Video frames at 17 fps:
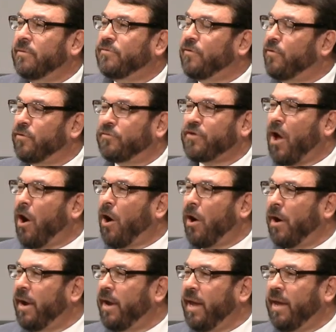So there's
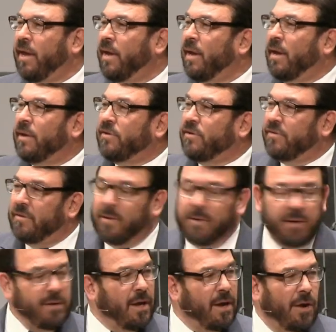already,
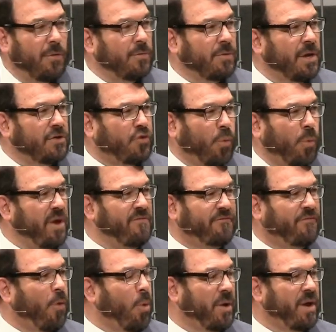you know,
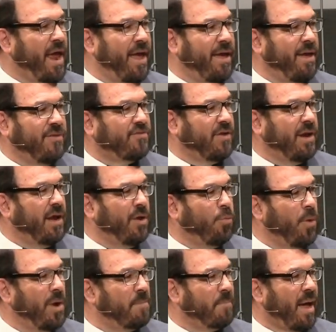24 days that
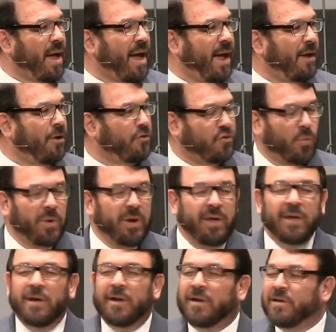had went by or
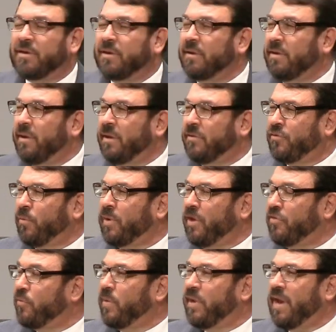20,
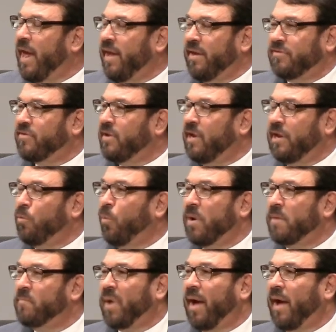23 days that had
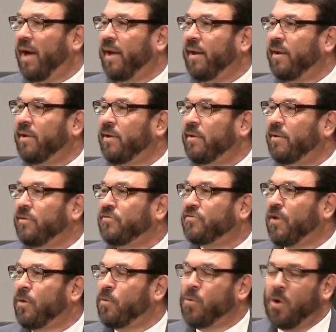went by.
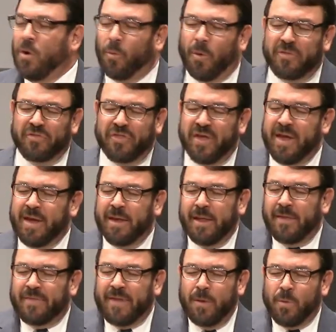So one thing,
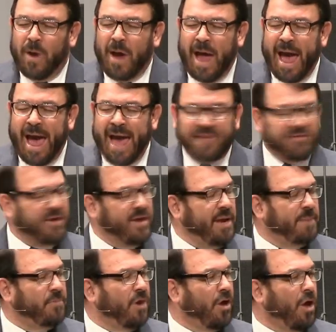they were
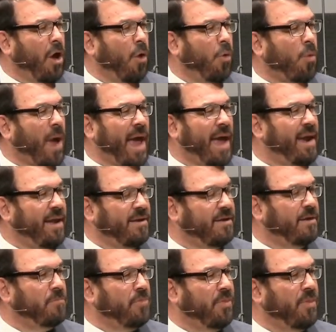asking him to go right
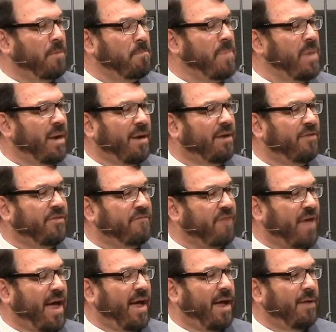into the middle of the
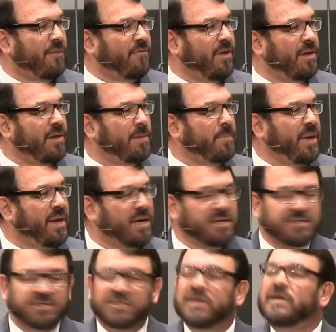vow
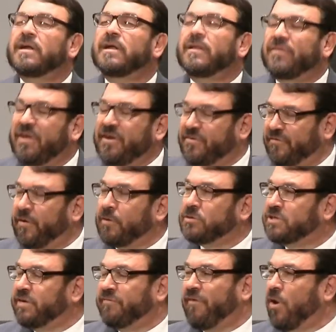because these
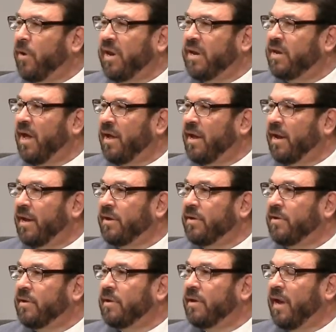folks have already done it
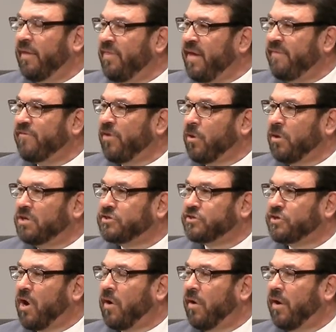and they've already
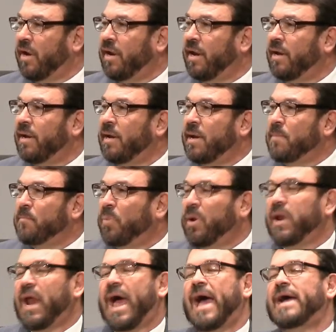started it.
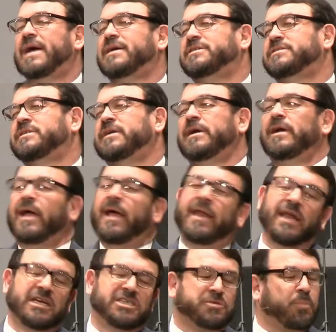But as
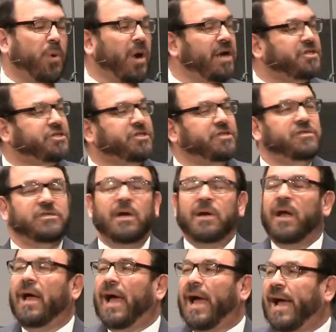an expression,
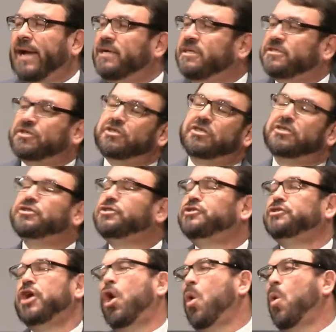as just
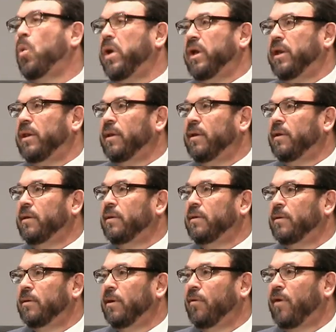showing,
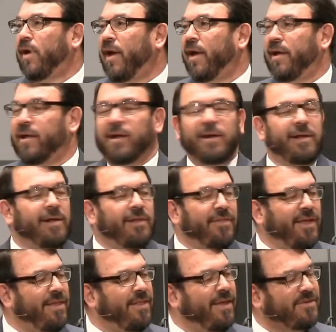okay?
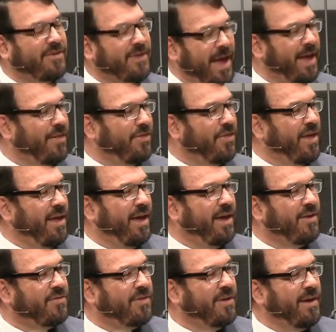Then the second thing
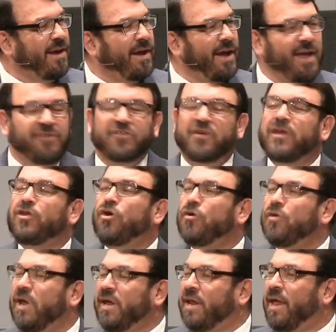is he said,
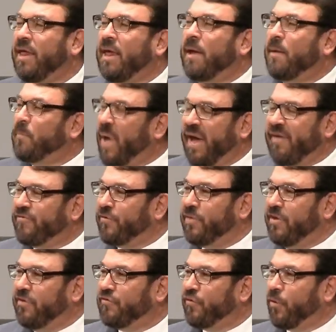You need to pay for
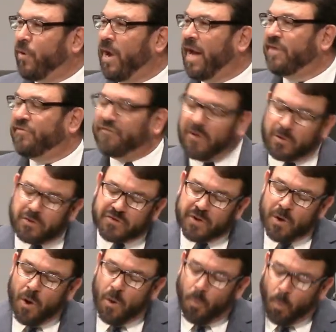these four guys.
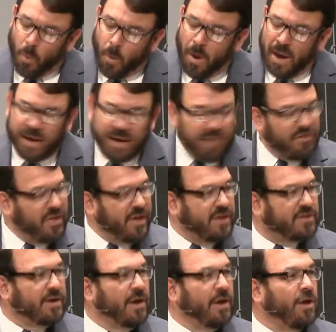Folks, one of
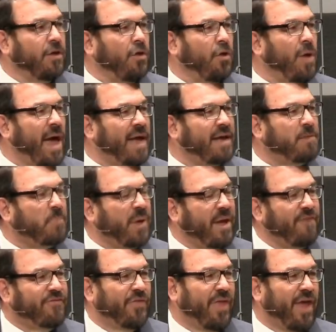these, you had to
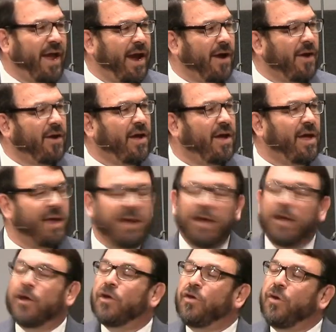pay for the haircut,
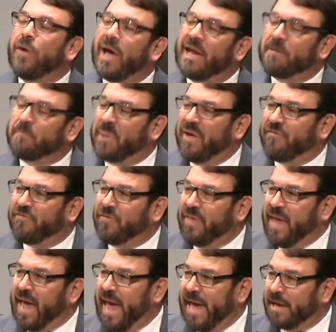you had to pay for
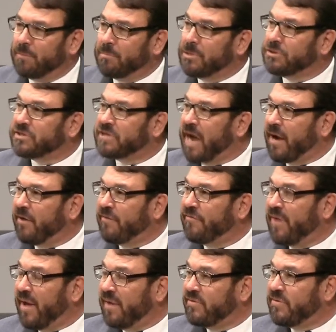the animal
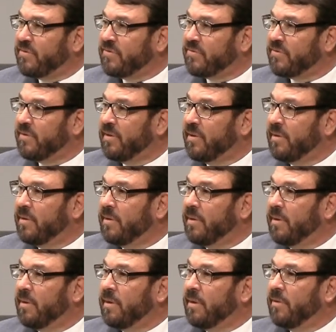sacrifices.
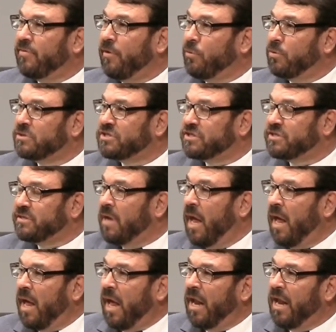There was
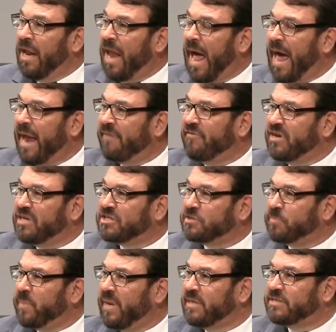a lot of
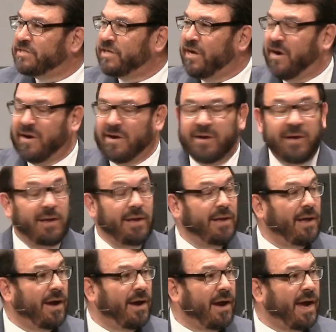expense there.
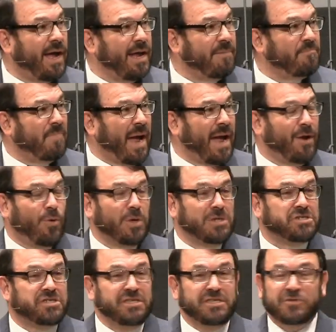All right? My
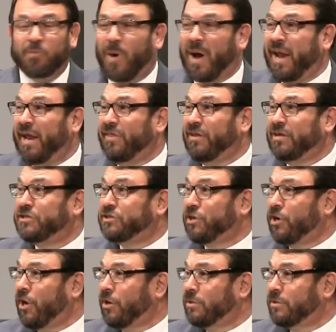question is, why didn't the
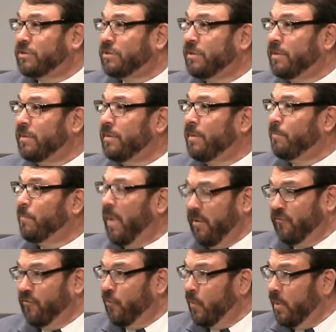church
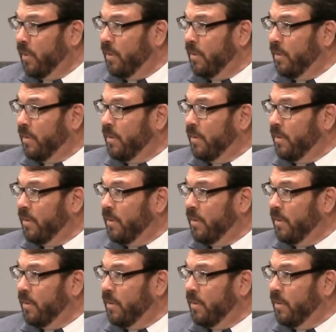pay for it?